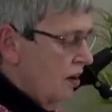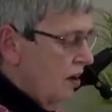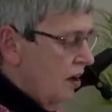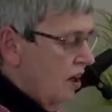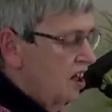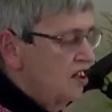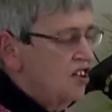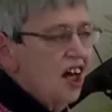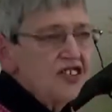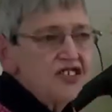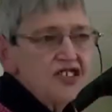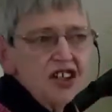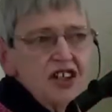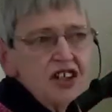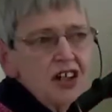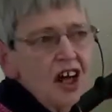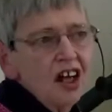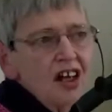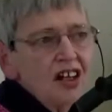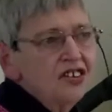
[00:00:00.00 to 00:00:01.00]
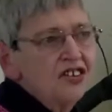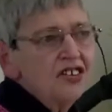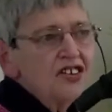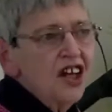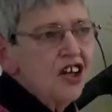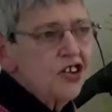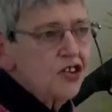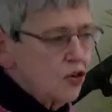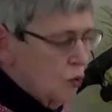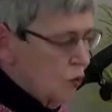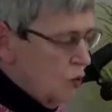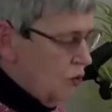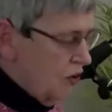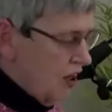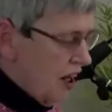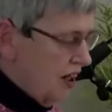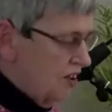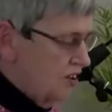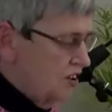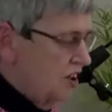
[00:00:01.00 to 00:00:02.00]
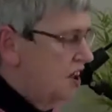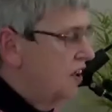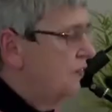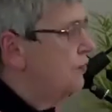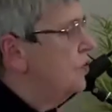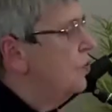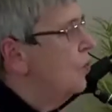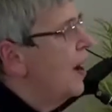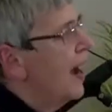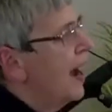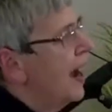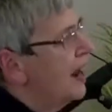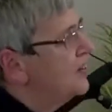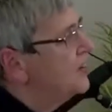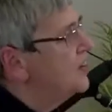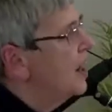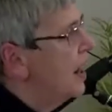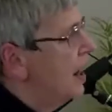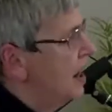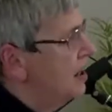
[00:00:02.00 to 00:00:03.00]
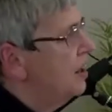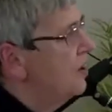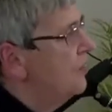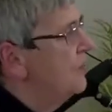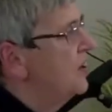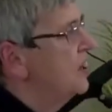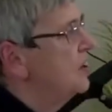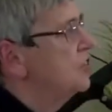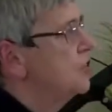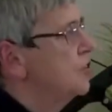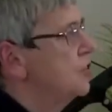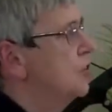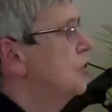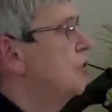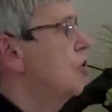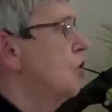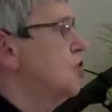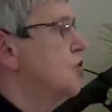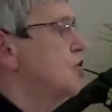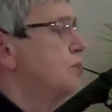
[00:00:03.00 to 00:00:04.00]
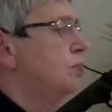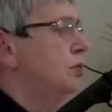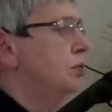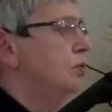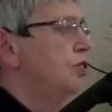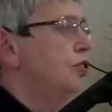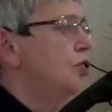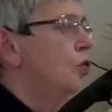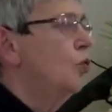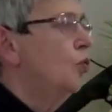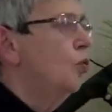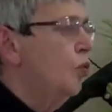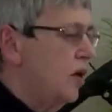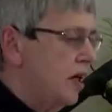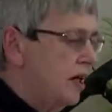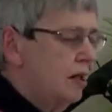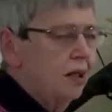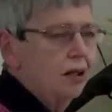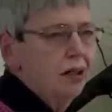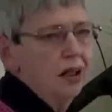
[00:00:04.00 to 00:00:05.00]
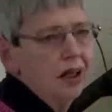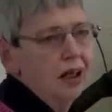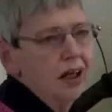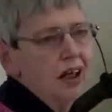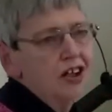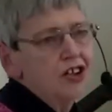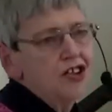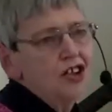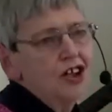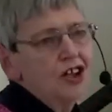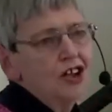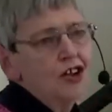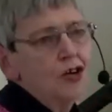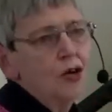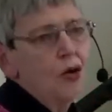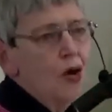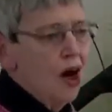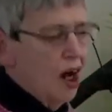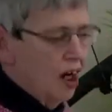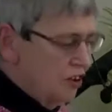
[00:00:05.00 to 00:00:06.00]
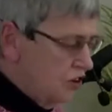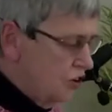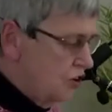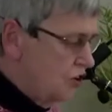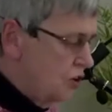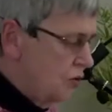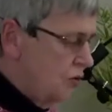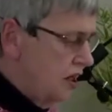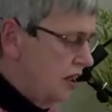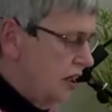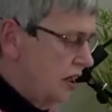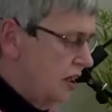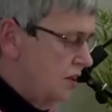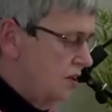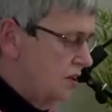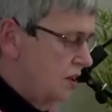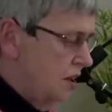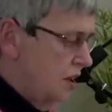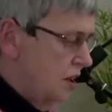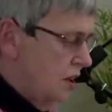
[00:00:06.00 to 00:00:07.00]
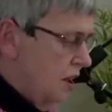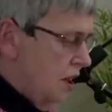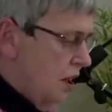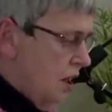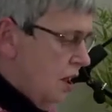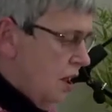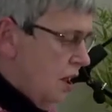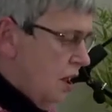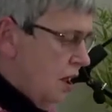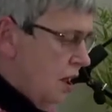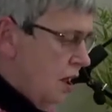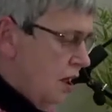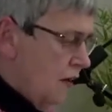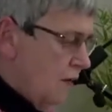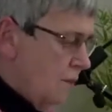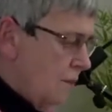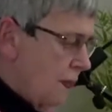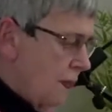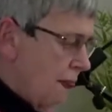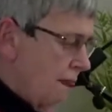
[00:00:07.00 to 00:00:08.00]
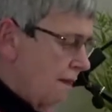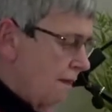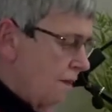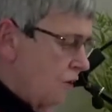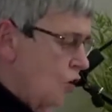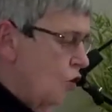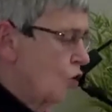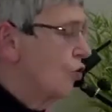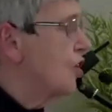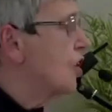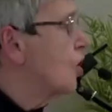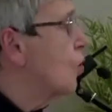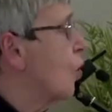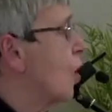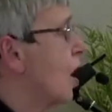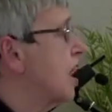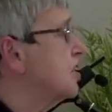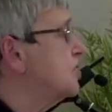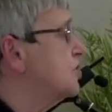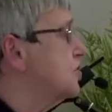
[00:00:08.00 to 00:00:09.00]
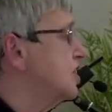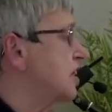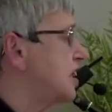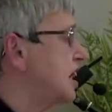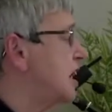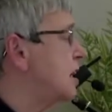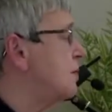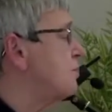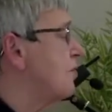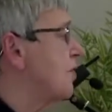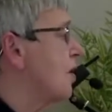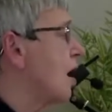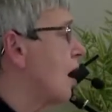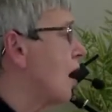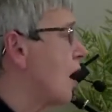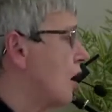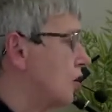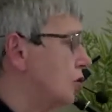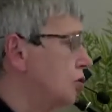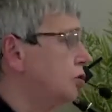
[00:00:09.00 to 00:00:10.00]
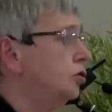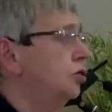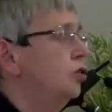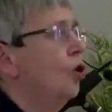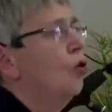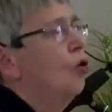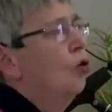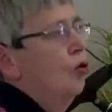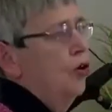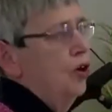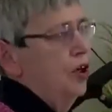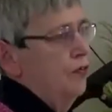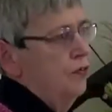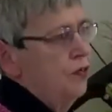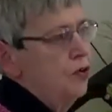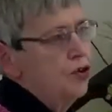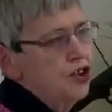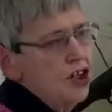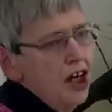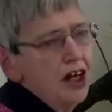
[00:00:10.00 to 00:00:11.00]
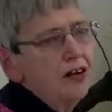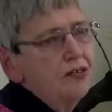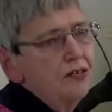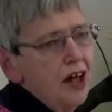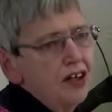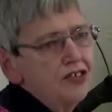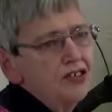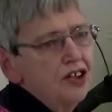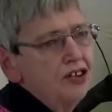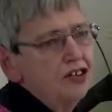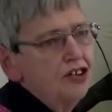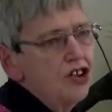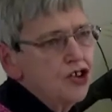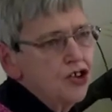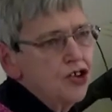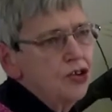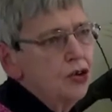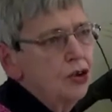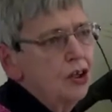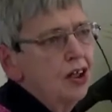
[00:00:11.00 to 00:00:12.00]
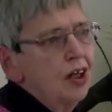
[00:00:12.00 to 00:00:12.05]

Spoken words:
it undoes all that. If you add anything to the gospel, you're weakening it, you're undoing it. You're required to keep the whole law if you take that initial